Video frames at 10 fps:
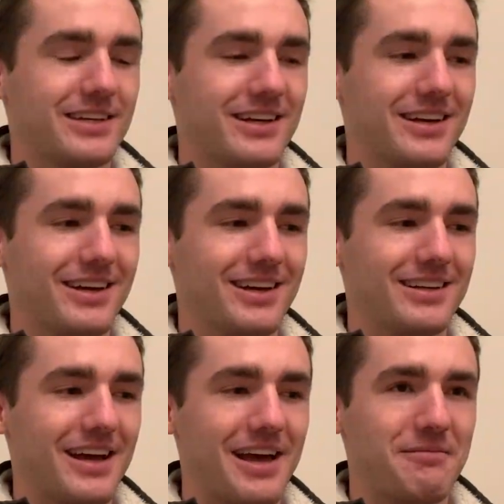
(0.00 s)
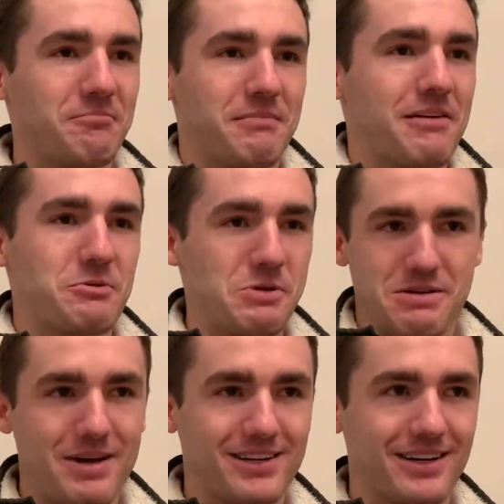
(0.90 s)
And I never really
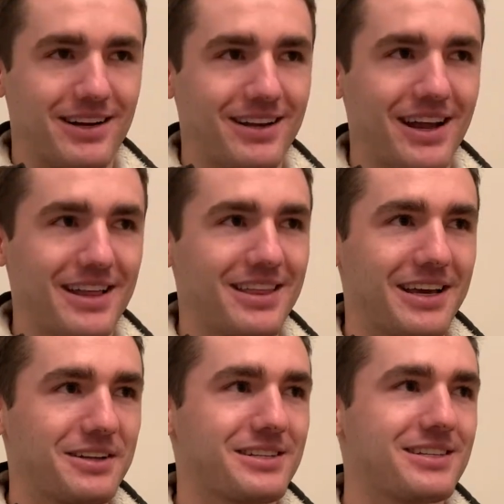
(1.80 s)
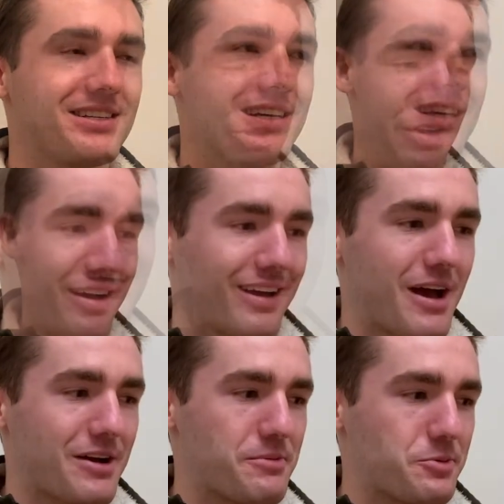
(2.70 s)
imagined anything else. A
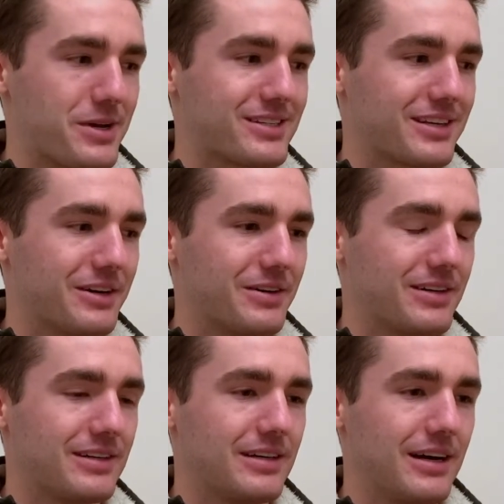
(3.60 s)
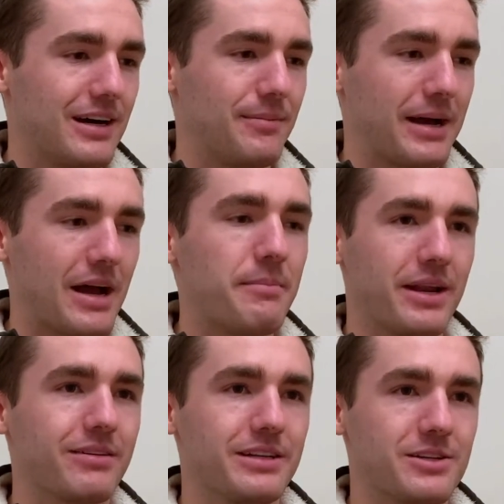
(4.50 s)
couple weeks ago, I got
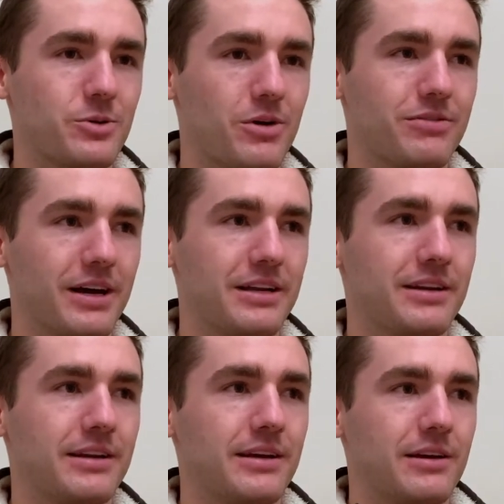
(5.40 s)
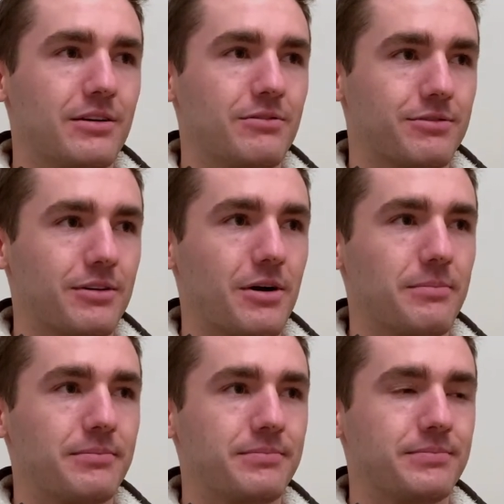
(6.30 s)
medically disqualified
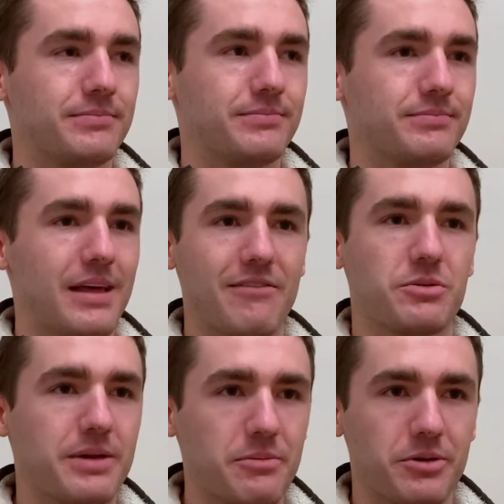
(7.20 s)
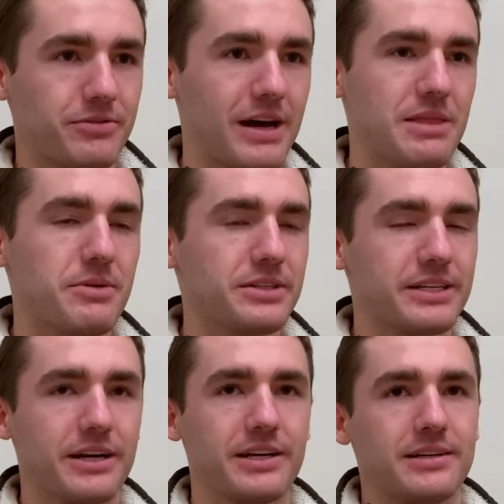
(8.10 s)
from ever being able to fly in the
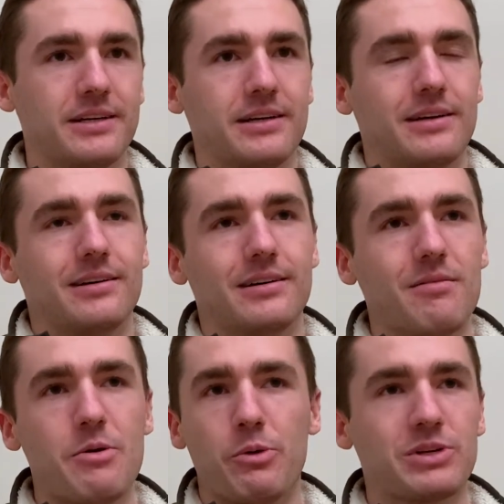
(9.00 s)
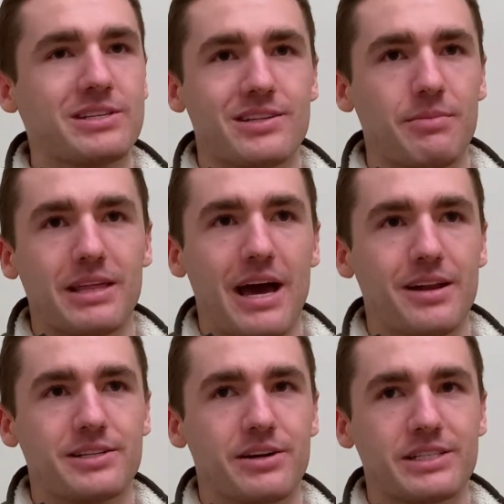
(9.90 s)
military. It wasn't something that had
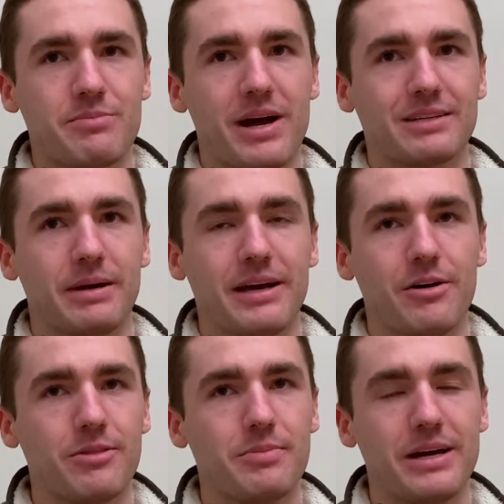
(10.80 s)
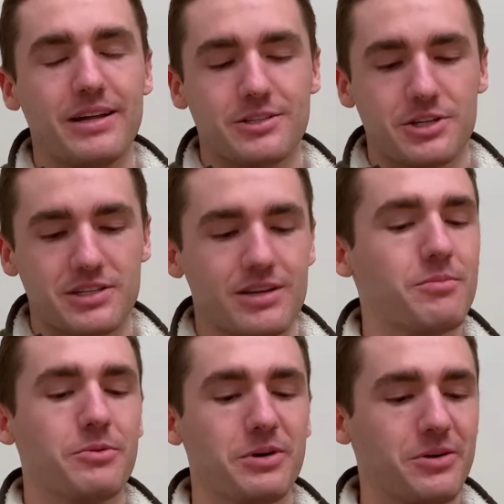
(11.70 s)
a serious impact on my health, but it's just
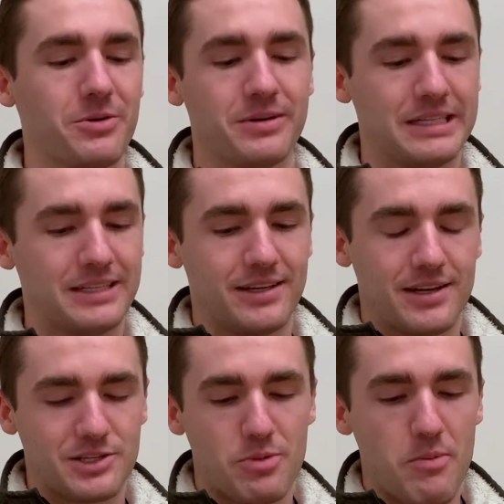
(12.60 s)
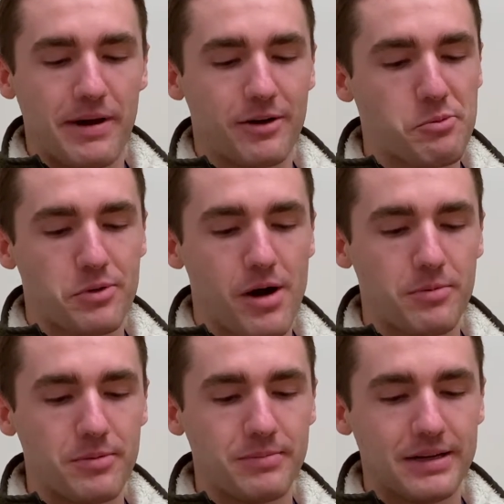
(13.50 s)
some little small medical
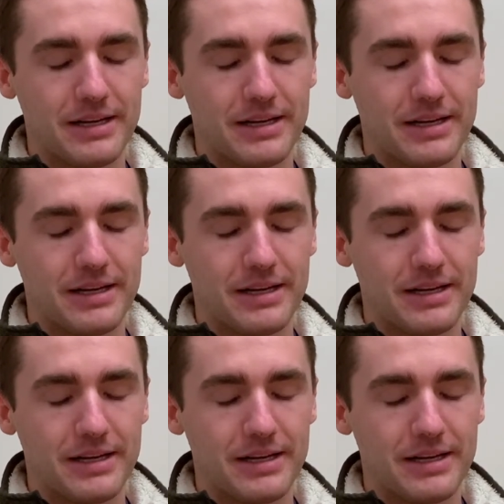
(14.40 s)
problem